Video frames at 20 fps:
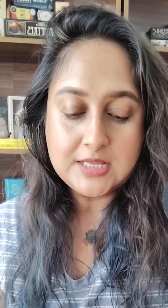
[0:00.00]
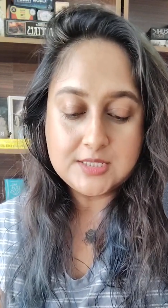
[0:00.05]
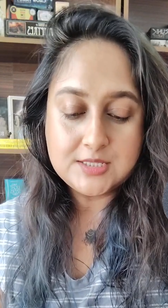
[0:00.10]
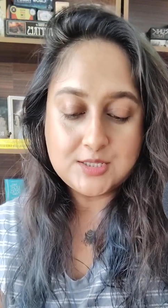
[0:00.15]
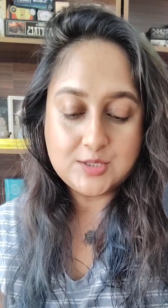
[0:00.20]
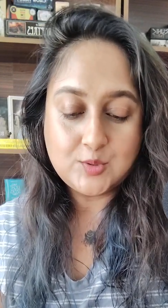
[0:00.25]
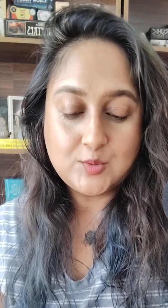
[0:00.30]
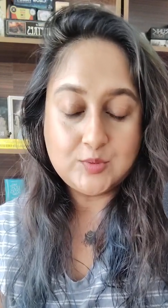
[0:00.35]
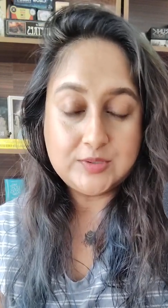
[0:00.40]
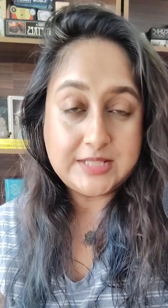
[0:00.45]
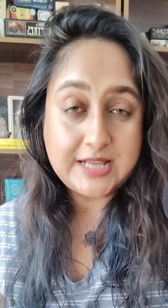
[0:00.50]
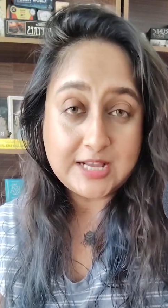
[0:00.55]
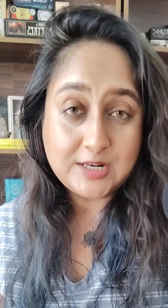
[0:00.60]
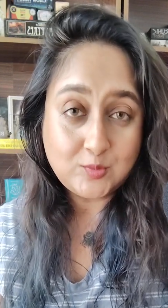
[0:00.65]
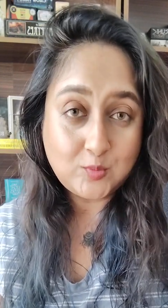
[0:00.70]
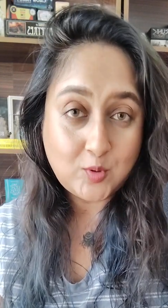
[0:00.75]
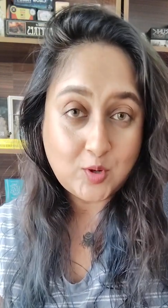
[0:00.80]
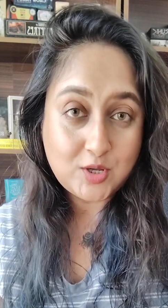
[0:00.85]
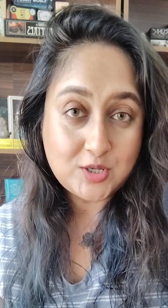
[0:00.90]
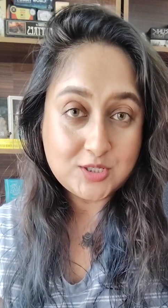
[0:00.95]
so
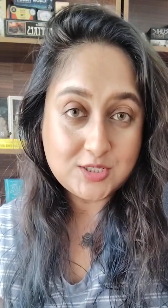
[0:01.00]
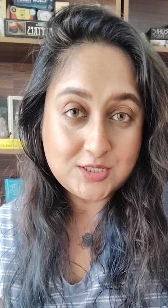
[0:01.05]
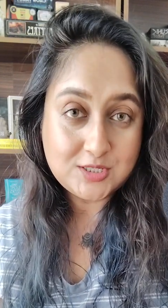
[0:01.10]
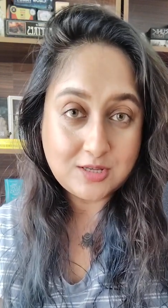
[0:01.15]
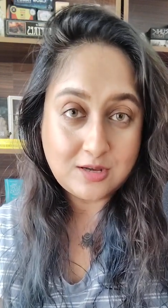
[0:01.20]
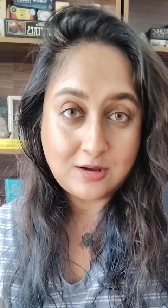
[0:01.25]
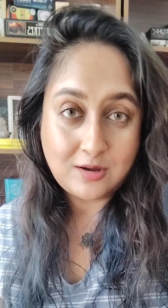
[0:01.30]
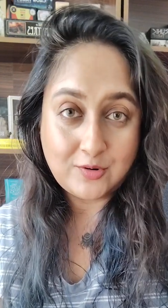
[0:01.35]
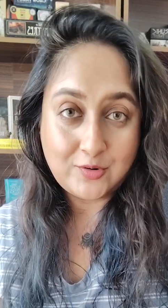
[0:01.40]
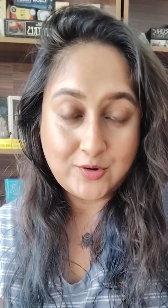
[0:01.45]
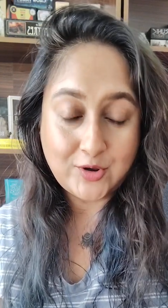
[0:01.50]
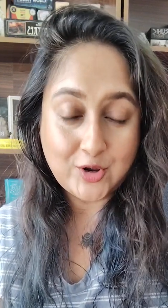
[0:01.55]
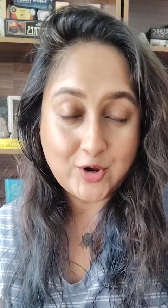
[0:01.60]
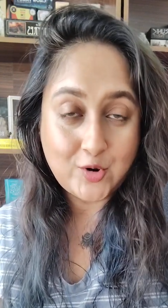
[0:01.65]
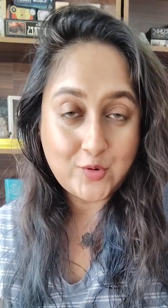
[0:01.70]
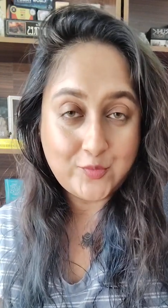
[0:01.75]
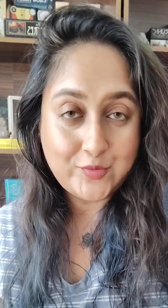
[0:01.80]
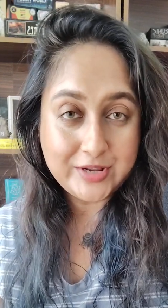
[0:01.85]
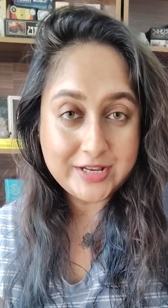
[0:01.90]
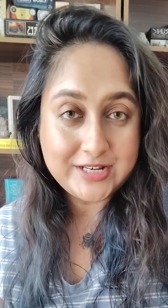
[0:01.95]
that was uh,
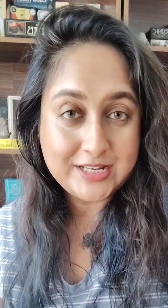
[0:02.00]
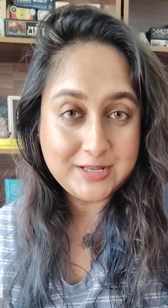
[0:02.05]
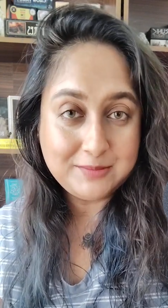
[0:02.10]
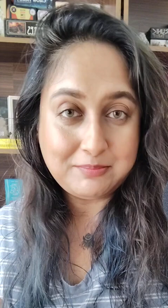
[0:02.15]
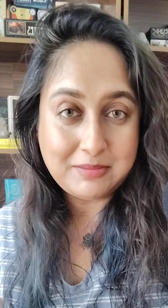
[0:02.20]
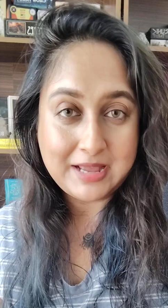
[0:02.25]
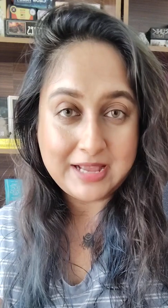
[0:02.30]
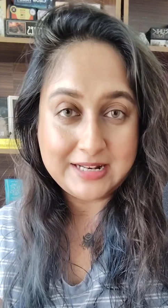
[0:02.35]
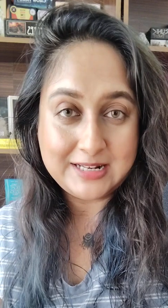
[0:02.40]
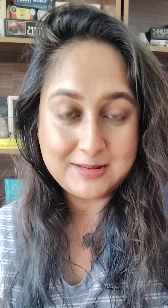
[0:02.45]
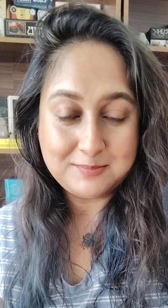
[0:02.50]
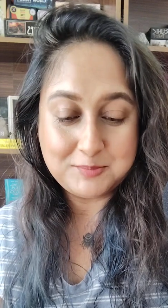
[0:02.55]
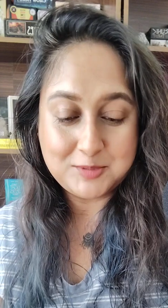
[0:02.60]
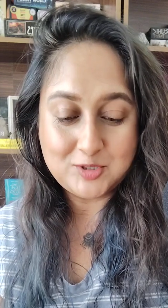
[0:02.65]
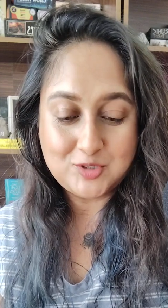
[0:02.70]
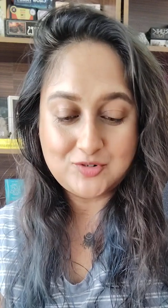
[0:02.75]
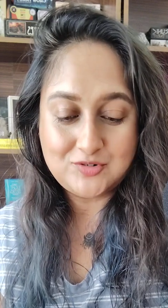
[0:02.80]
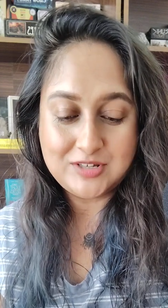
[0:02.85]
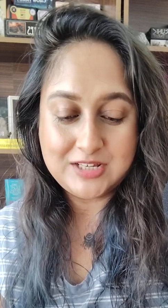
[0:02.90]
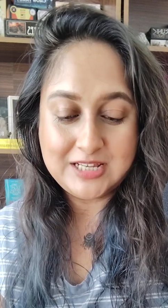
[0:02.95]
your reading pile number
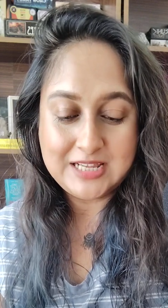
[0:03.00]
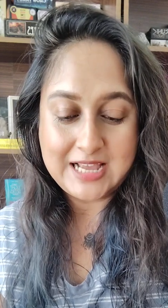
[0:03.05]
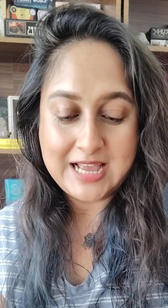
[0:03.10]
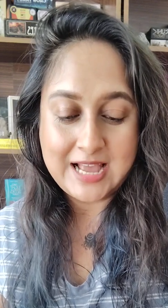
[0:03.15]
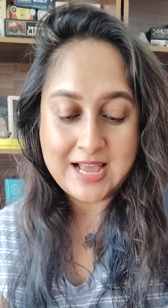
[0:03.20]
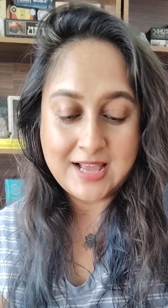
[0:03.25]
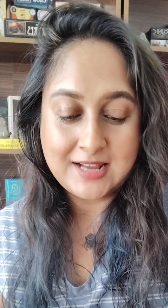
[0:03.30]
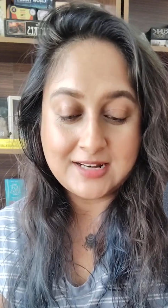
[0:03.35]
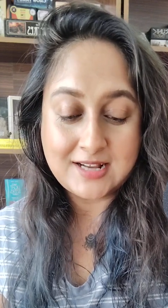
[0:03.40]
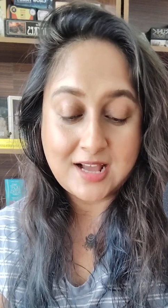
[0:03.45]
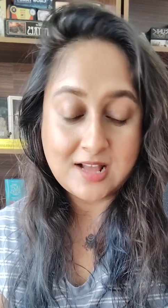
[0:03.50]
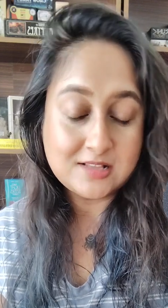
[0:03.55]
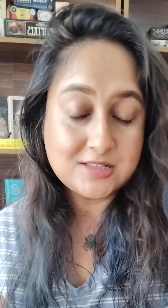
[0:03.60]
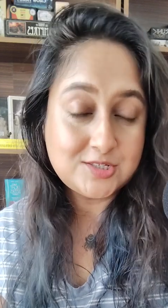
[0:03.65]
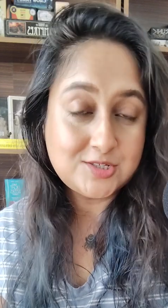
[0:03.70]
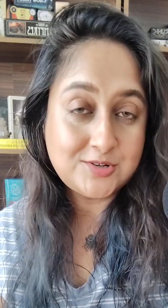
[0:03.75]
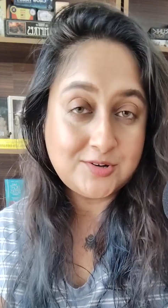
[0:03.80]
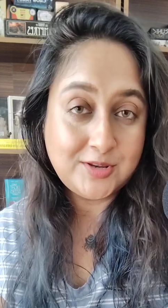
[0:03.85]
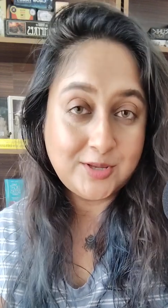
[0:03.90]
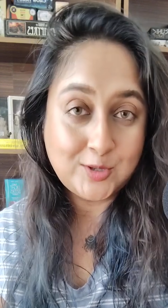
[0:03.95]
three and
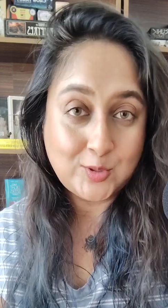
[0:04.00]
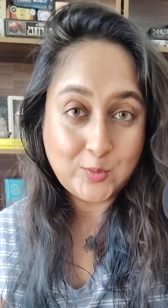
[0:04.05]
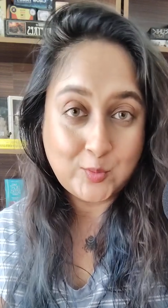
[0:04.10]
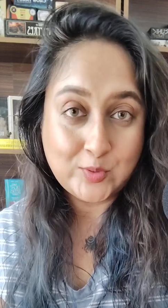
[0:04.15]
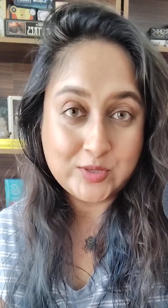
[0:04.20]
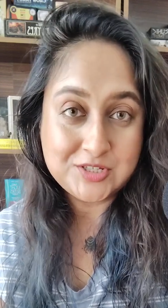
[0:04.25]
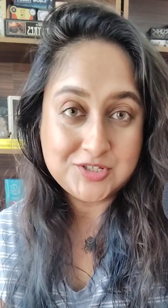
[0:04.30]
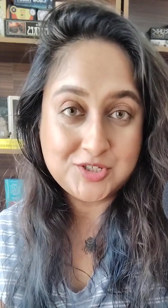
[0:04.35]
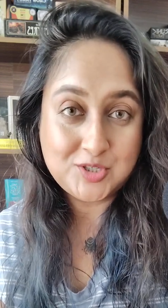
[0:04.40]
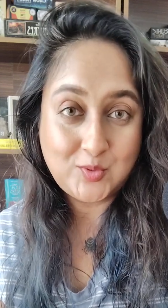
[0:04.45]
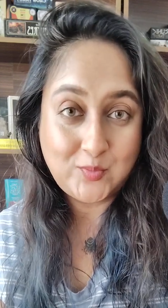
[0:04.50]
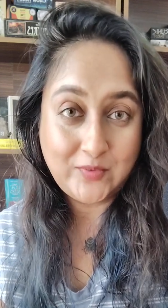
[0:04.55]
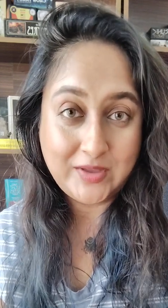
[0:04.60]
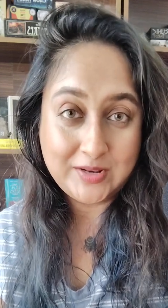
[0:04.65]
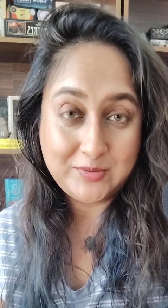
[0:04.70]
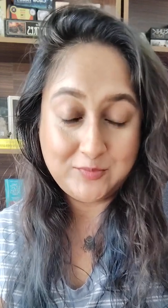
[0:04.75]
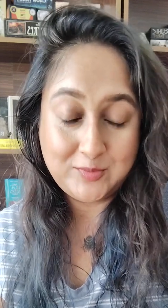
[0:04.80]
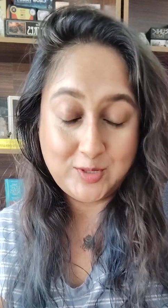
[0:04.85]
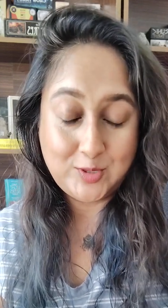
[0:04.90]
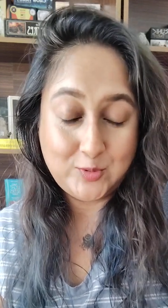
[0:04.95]
answering your question
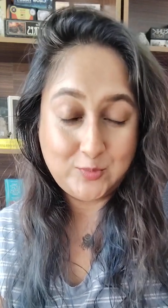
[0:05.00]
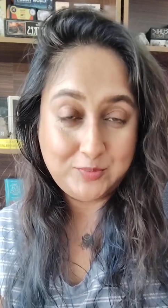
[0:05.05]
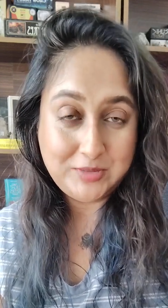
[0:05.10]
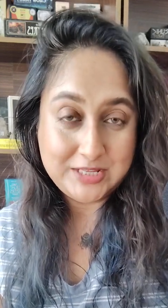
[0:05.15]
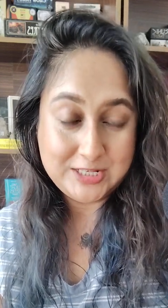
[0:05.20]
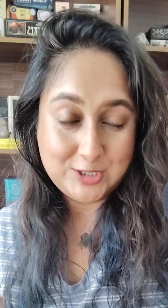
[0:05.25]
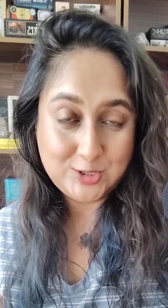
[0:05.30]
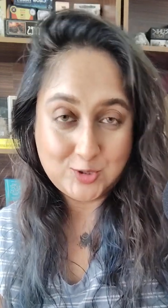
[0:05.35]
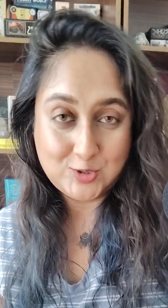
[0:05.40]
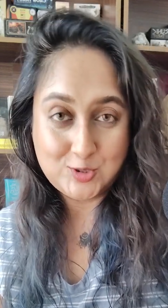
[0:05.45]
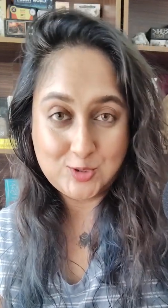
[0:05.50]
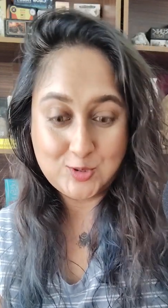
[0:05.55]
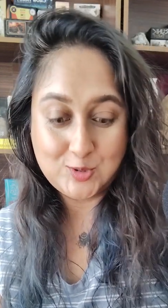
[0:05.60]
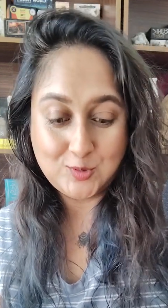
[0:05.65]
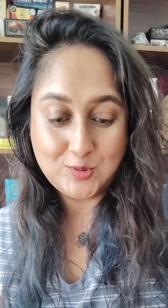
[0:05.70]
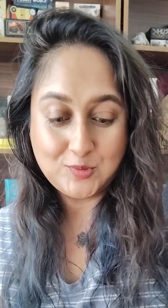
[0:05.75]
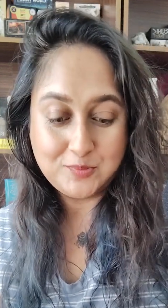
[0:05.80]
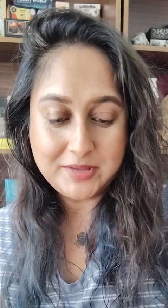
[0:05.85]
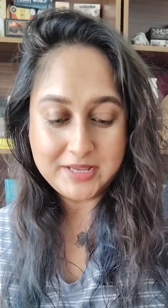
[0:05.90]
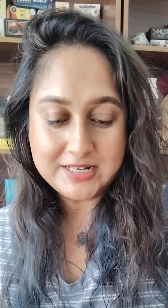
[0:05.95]
when will you meet your
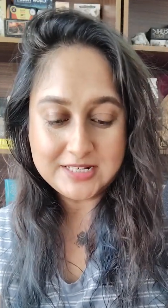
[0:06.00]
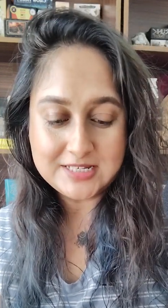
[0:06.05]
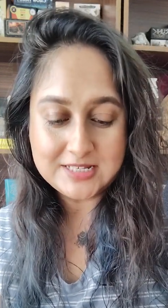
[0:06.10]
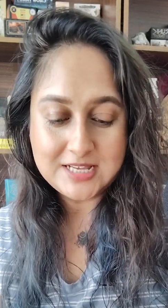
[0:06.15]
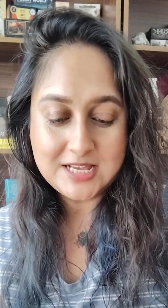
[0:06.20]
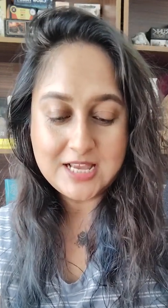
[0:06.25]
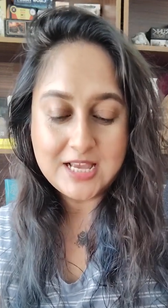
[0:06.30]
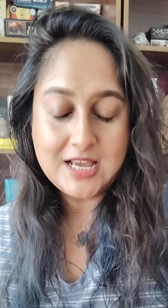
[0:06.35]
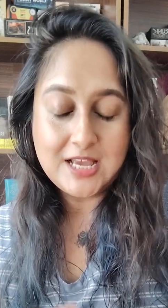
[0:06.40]
soulmate